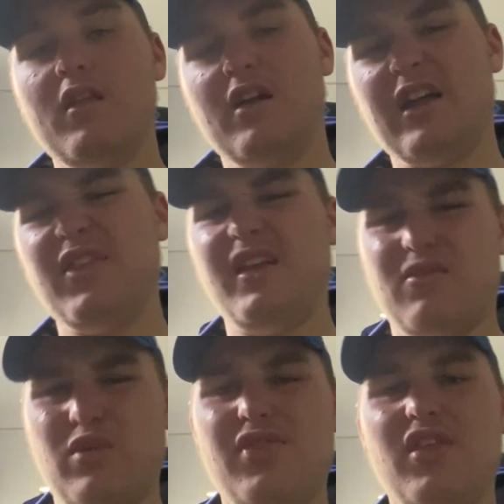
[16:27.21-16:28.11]
I think
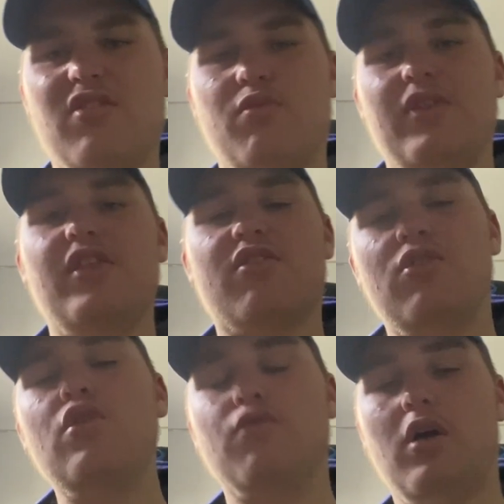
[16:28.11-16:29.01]
with this
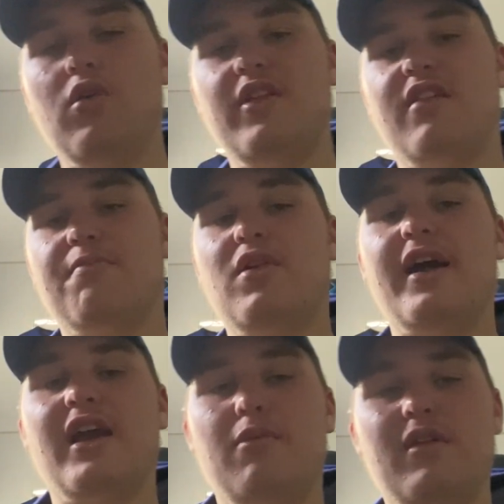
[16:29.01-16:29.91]
new role he's
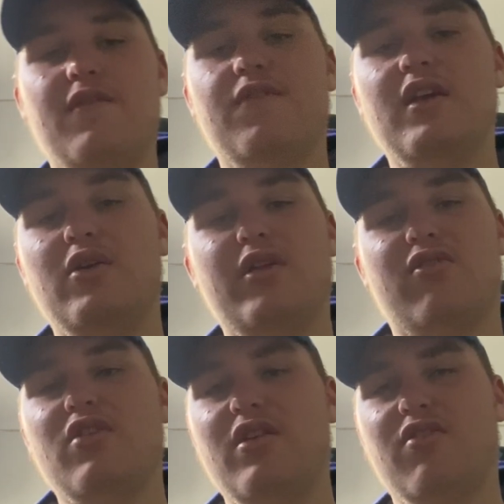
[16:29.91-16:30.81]
playing in midfield, it's
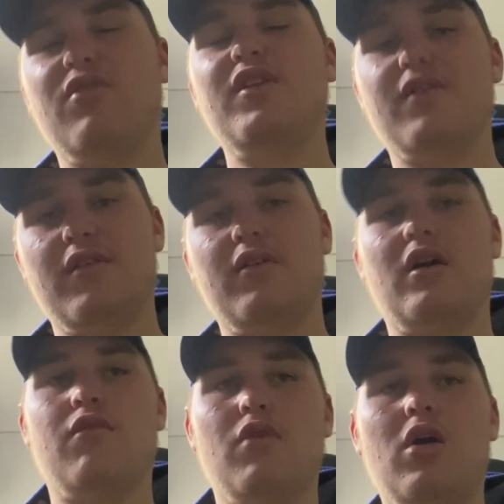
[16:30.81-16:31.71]
not really
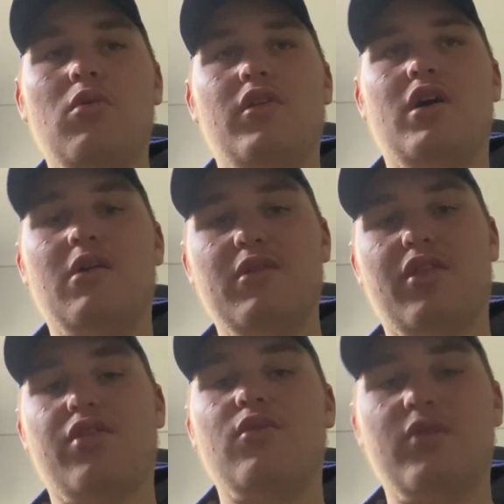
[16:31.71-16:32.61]
a role that I would have
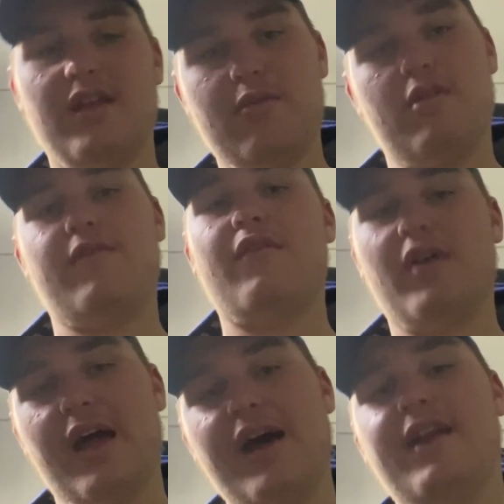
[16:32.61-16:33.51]
thought he would have ever
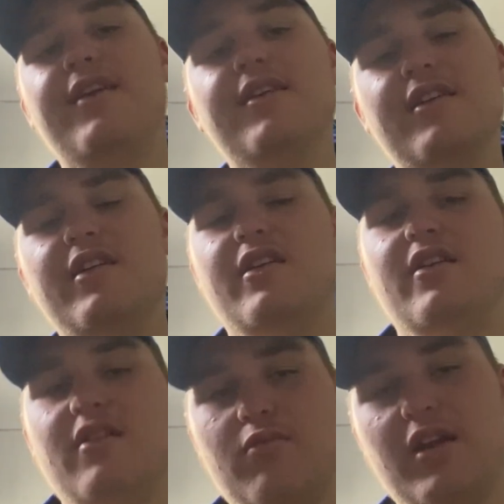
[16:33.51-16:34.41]
had
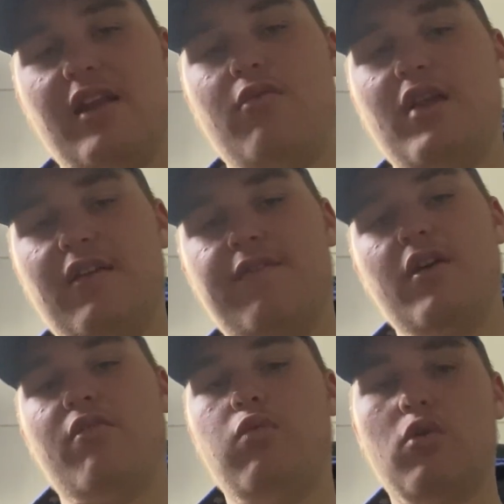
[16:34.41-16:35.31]
when he
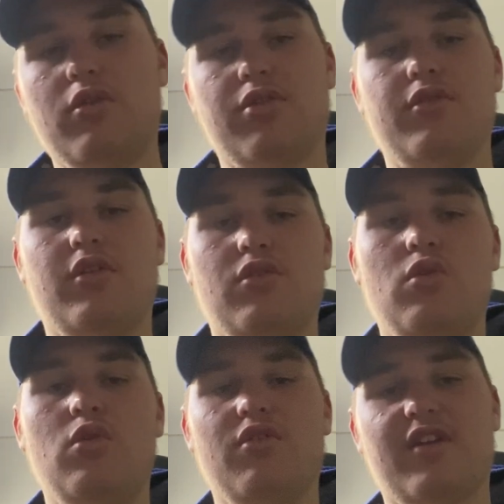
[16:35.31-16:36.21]
first walked through the
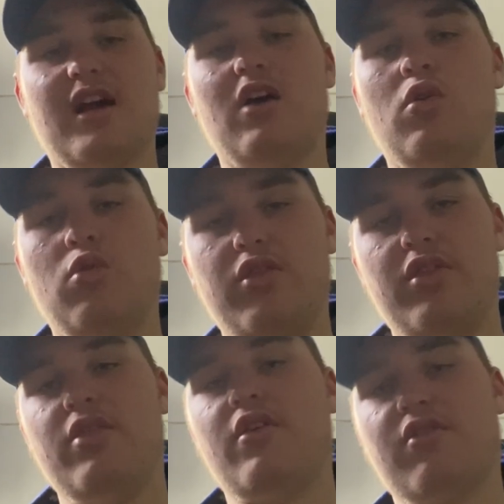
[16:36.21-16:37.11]
doors all
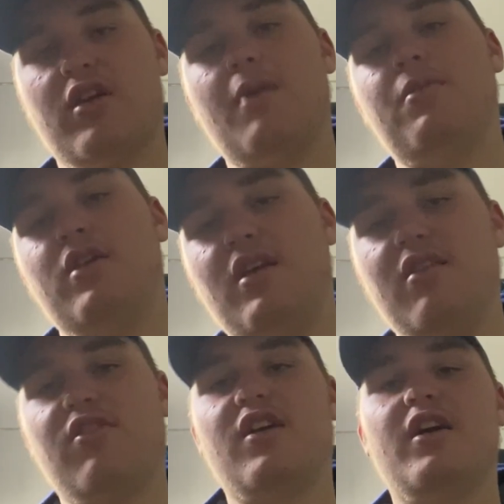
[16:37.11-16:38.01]
those couple of
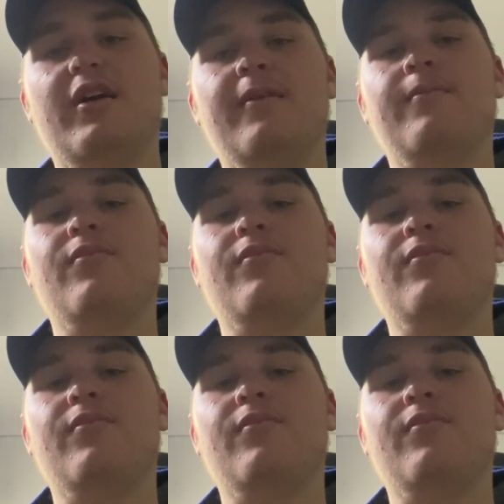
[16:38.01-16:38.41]
years ago.